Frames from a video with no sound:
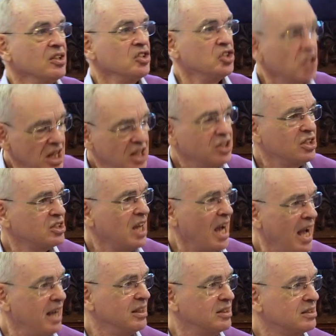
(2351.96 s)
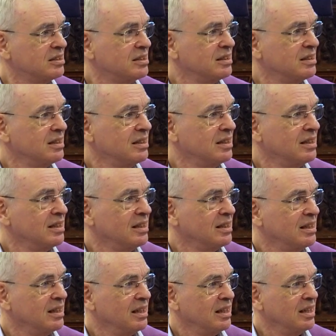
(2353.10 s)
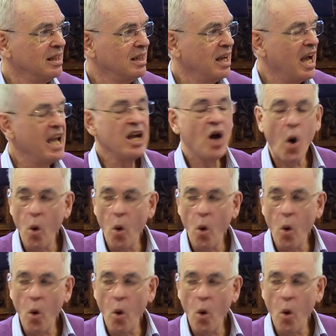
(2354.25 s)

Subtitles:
Jesus cares. He